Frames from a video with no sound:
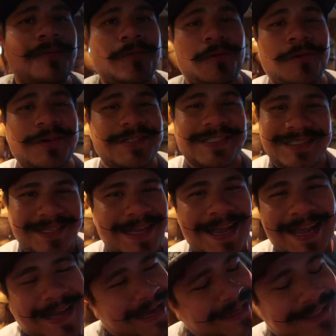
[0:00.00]
Of course,
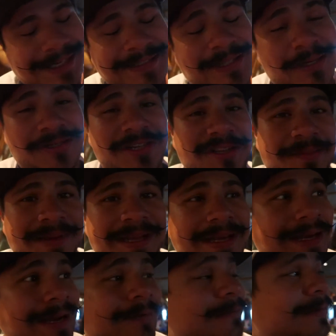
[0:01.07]
as I told you at the
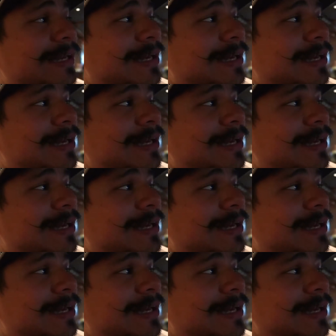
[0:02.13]
beginning,